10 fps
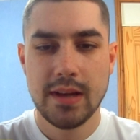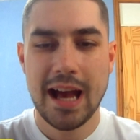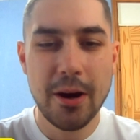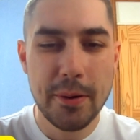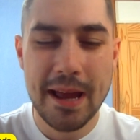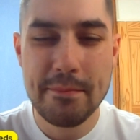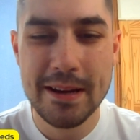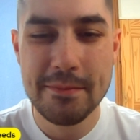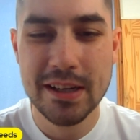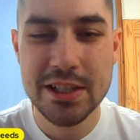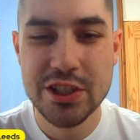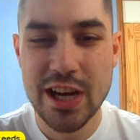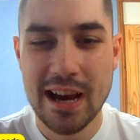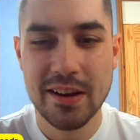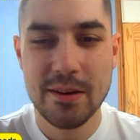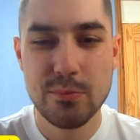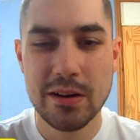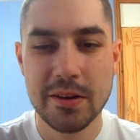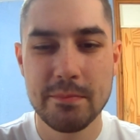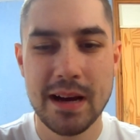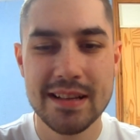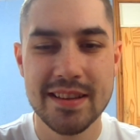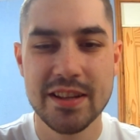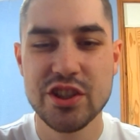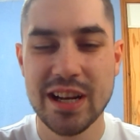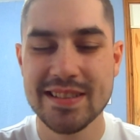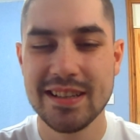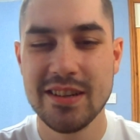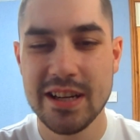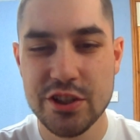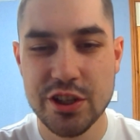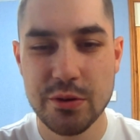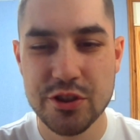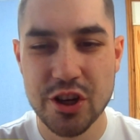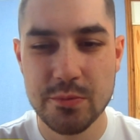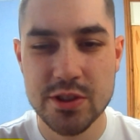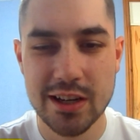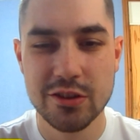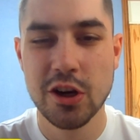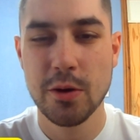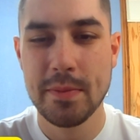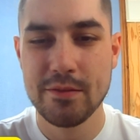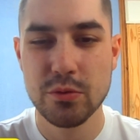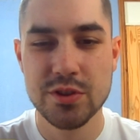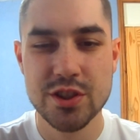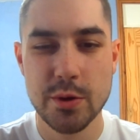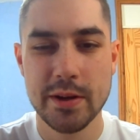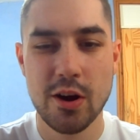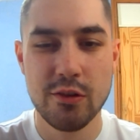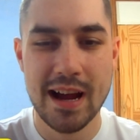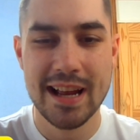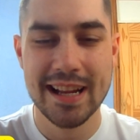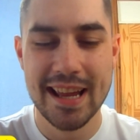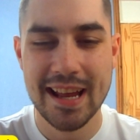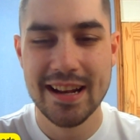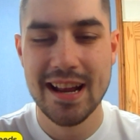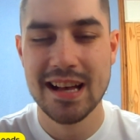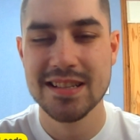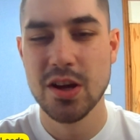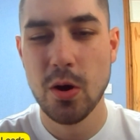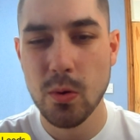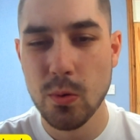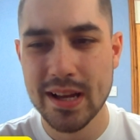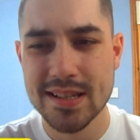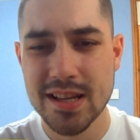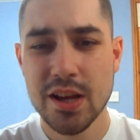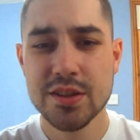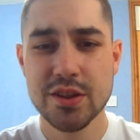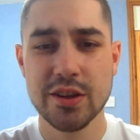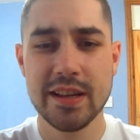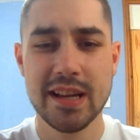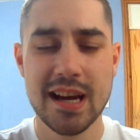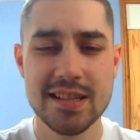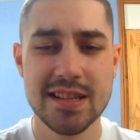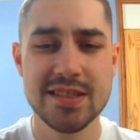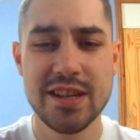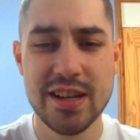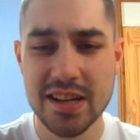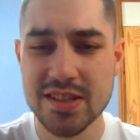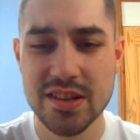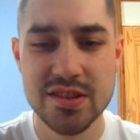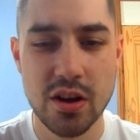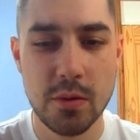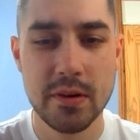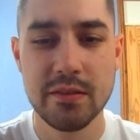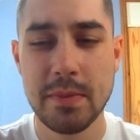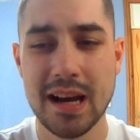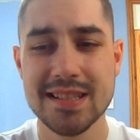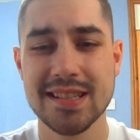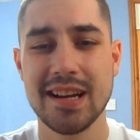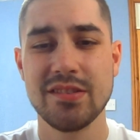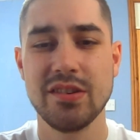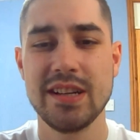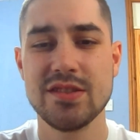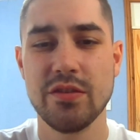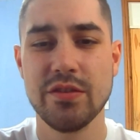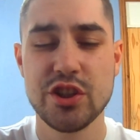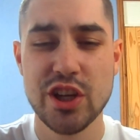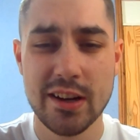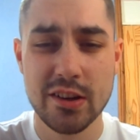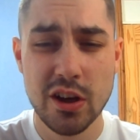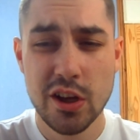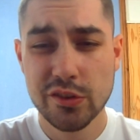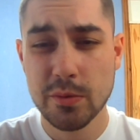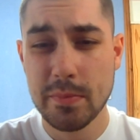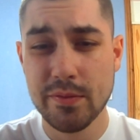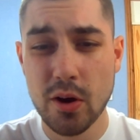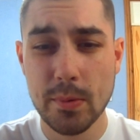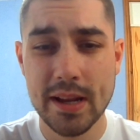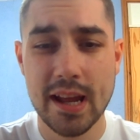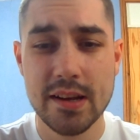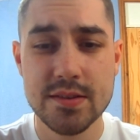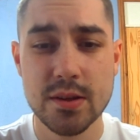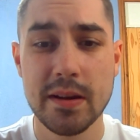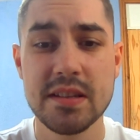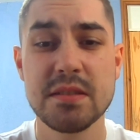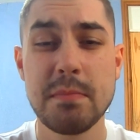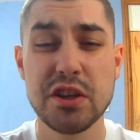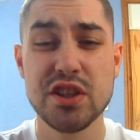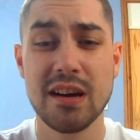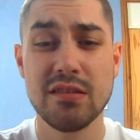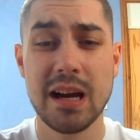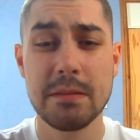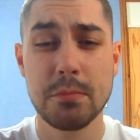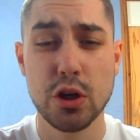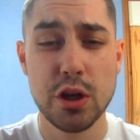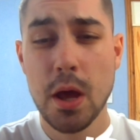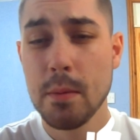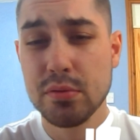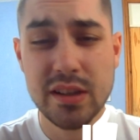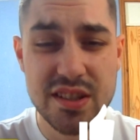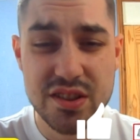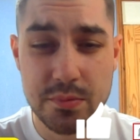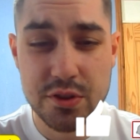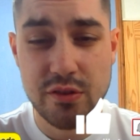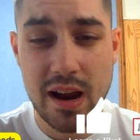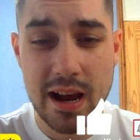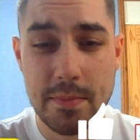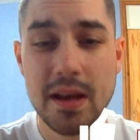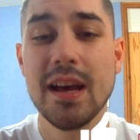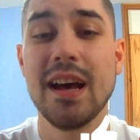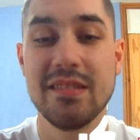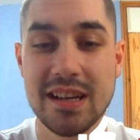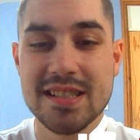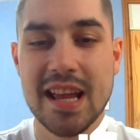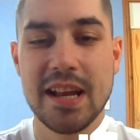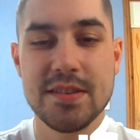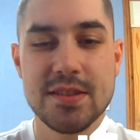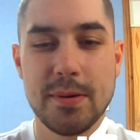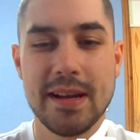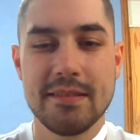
Hello again, people. It's Charlie, and welcome back to the Chatting Leeds YouTube channel. Hope everyone's doing all right again, as always. So, then, guys, it's your next installment of Bitesize Leeds on the channel. So, before we get into it, smash that like button, please subscribe, and let's get into it.